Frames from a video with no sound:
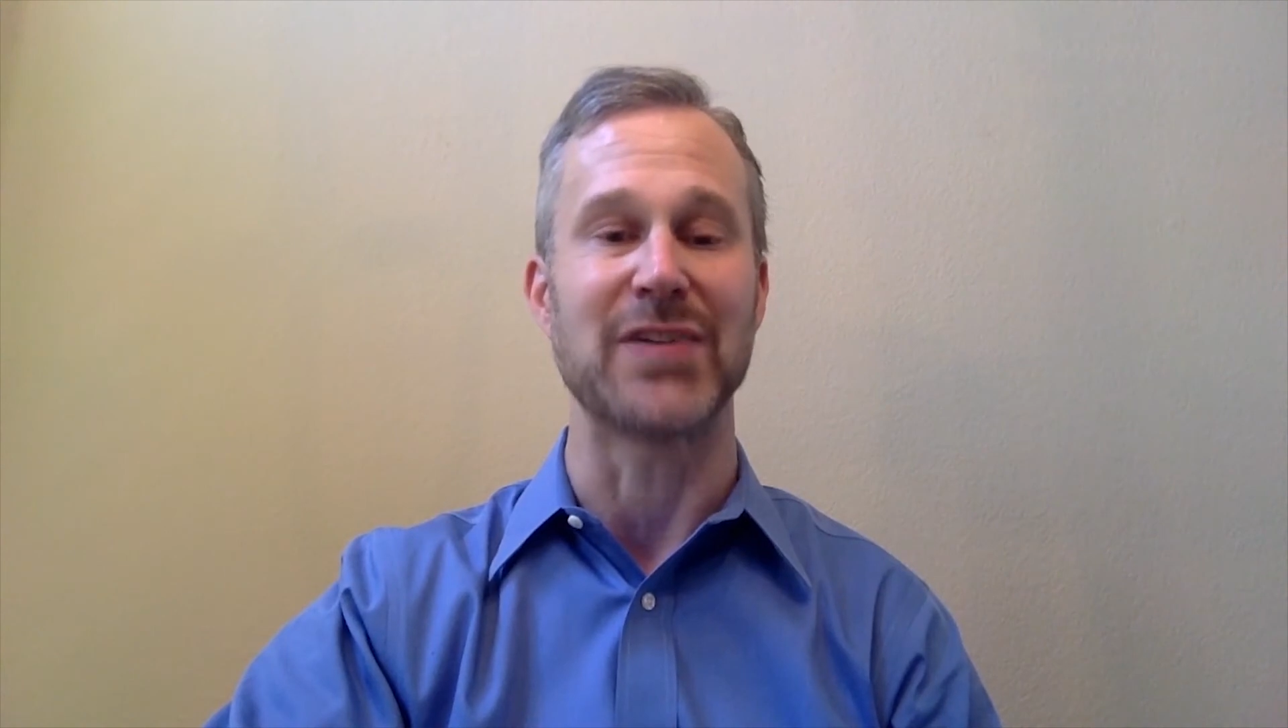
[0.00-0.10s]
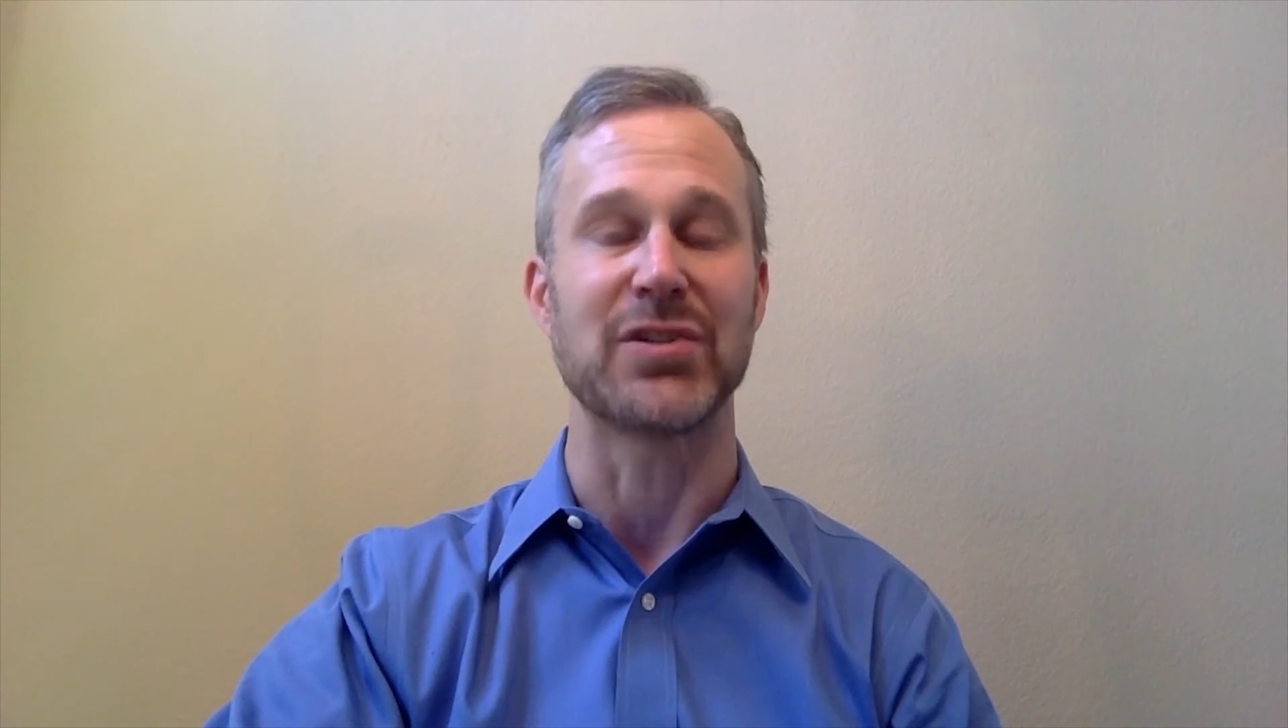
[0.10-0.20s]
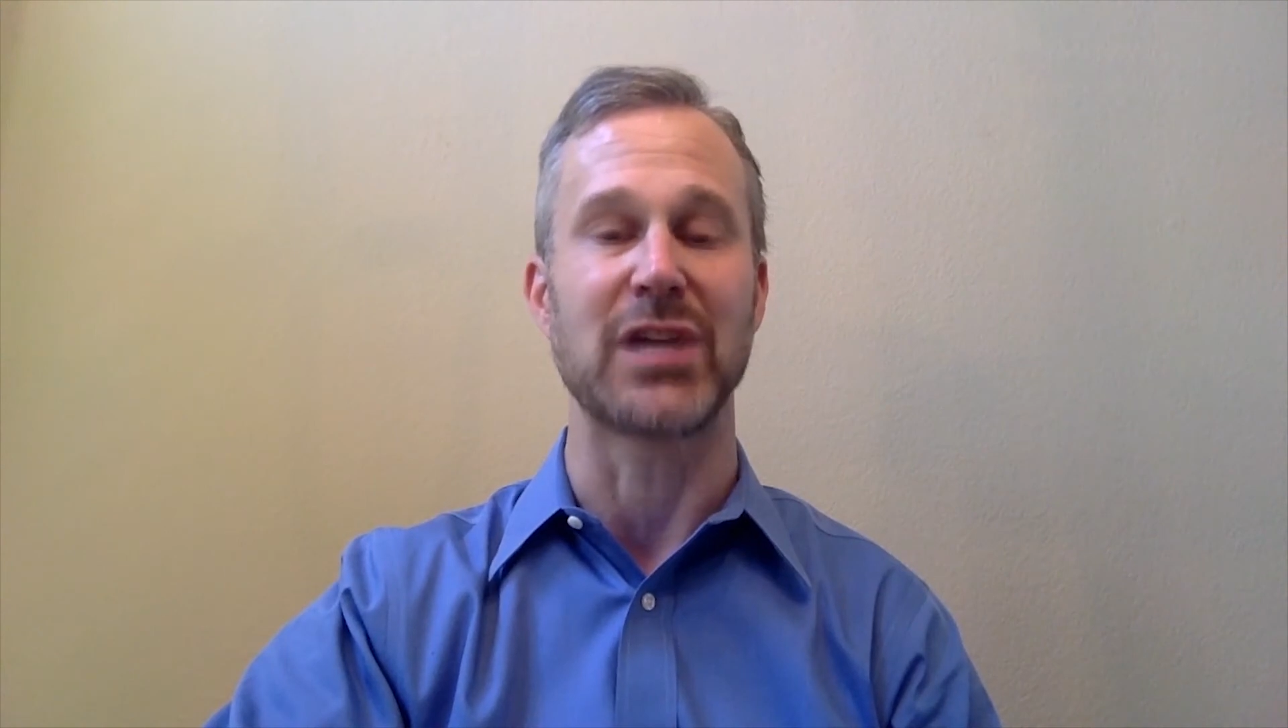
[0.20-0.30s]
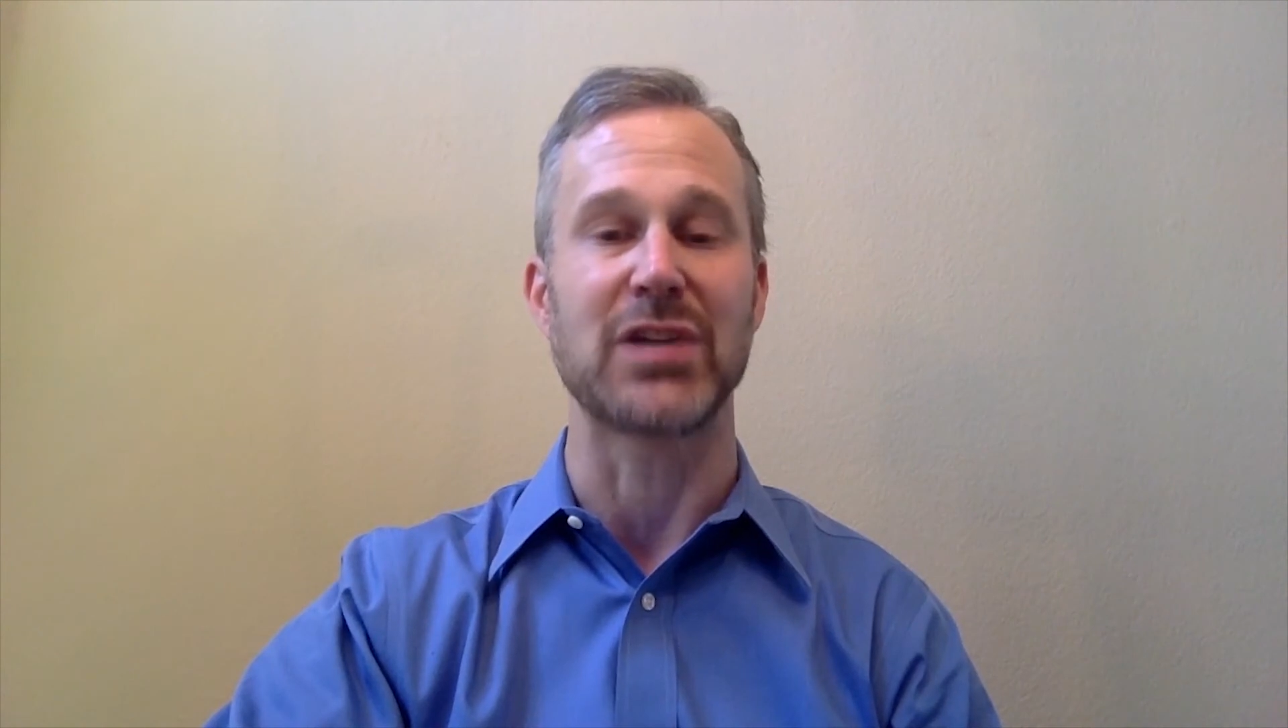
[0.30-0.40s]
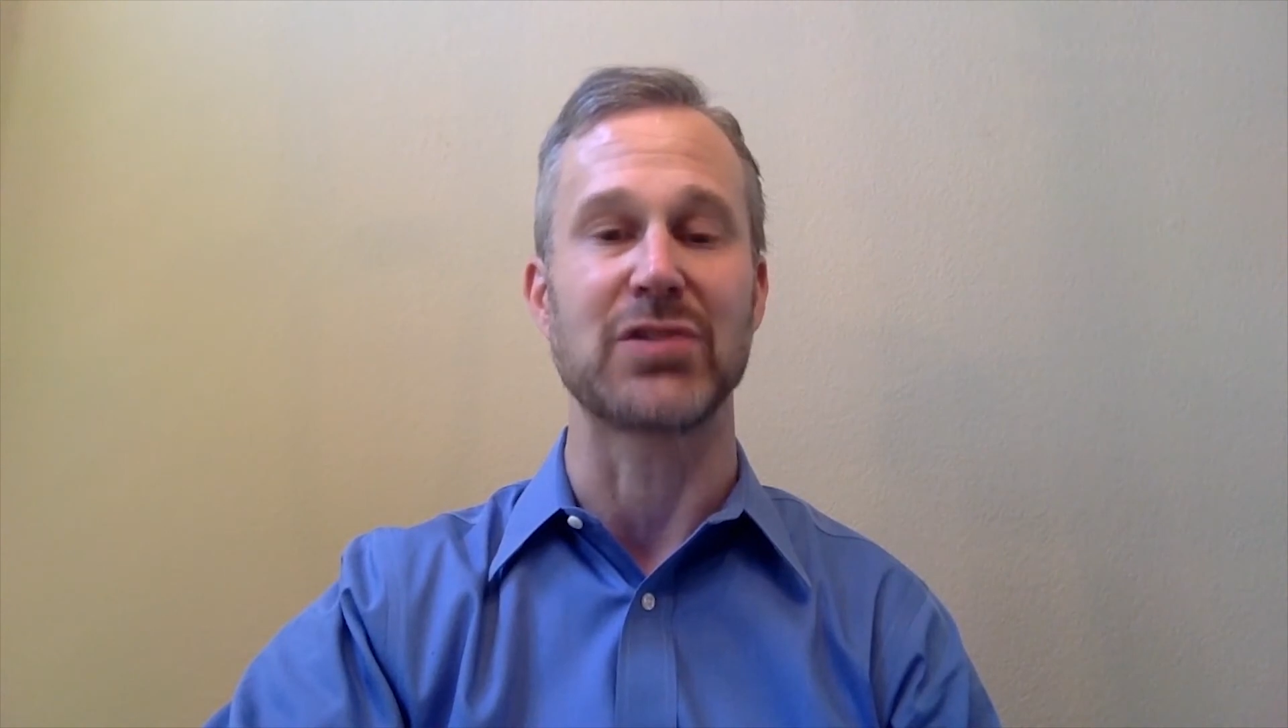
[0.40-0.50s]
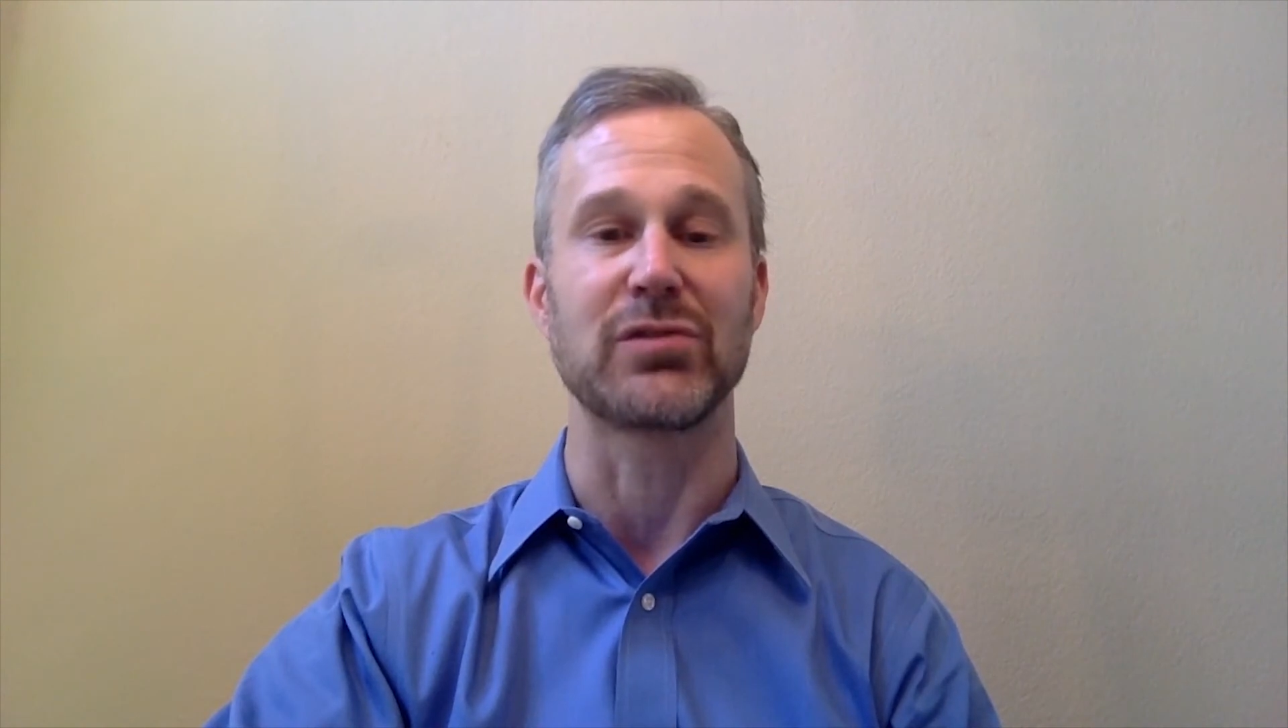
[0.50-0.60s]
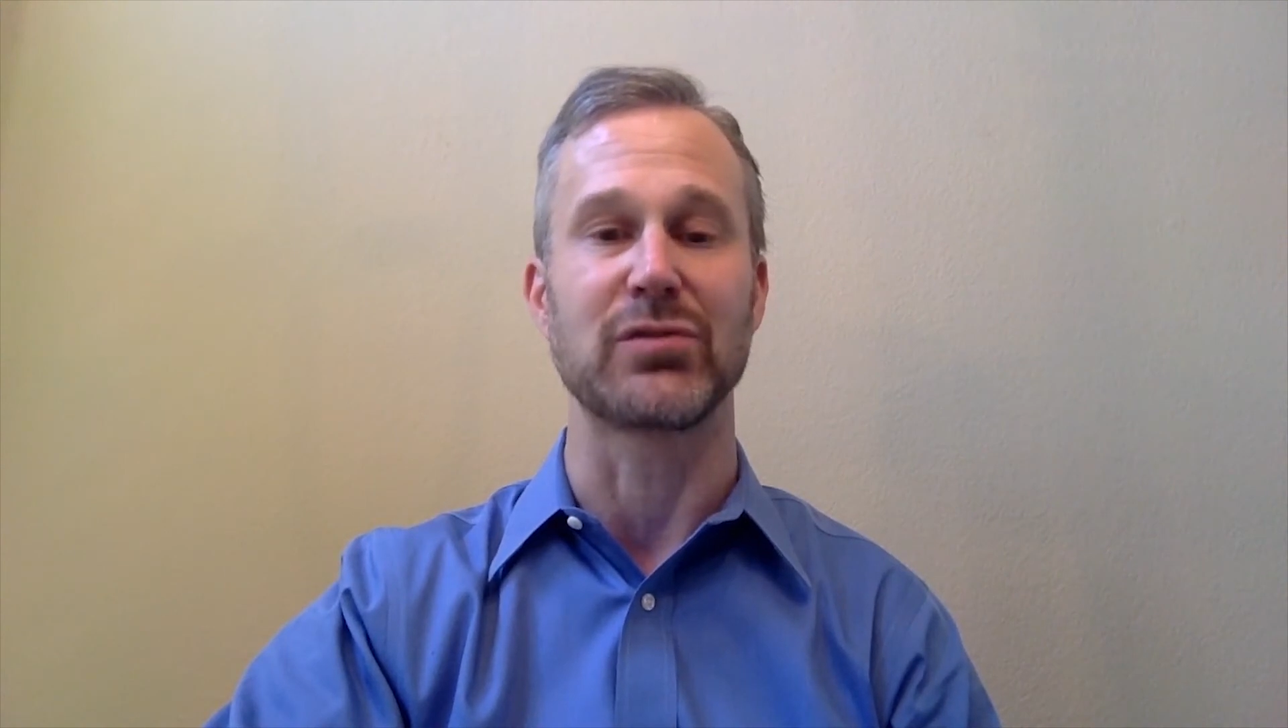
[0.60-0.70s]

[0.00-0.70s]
educational